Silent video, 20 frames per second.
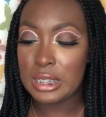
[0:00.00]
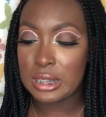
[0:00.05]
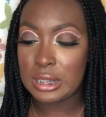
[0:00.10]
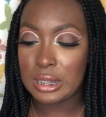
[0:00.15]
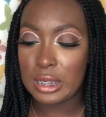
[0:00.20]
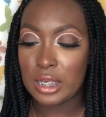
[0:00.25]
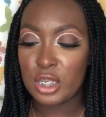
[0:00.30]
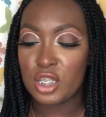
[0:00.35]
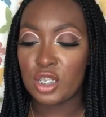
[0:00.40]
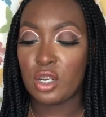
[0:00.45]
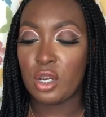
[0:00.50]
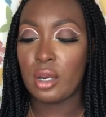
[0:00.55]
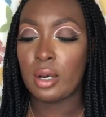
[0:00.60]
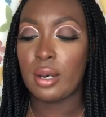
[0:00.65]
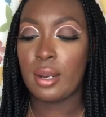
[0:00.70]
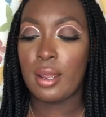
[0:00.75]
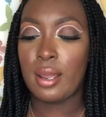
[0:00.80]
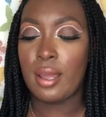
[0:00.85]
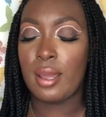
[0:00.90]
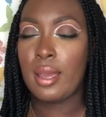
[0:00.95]
section,
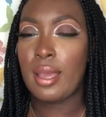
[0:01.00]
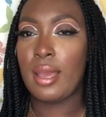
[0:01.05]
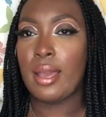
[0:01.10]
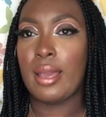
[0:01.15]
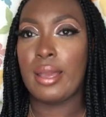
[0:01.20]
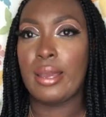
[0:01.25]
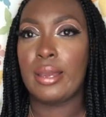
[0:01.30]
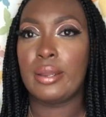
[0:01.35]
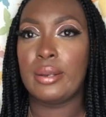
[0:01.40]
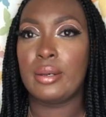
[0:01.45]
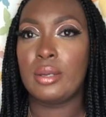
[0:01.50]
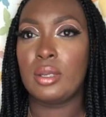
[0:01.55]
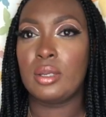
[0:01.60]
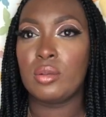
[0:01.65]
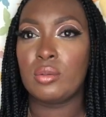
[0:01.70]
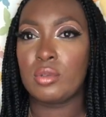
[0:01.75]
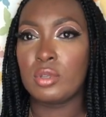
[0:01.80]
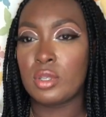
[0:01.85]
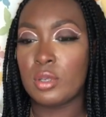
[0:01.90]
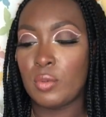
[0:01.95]
and
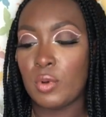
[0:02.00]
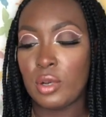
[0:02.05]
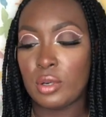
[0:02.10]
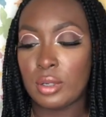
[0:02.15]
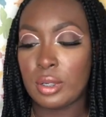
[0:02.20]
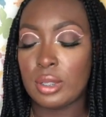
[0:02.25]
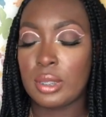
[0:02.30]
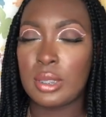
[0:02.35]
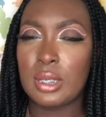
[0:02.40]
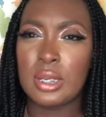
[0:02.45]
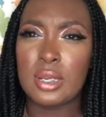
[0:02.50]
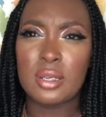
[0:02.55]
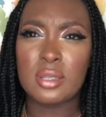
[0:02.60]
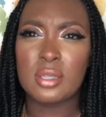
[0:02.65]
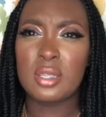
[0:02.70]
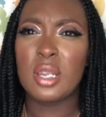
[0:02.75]
some other things.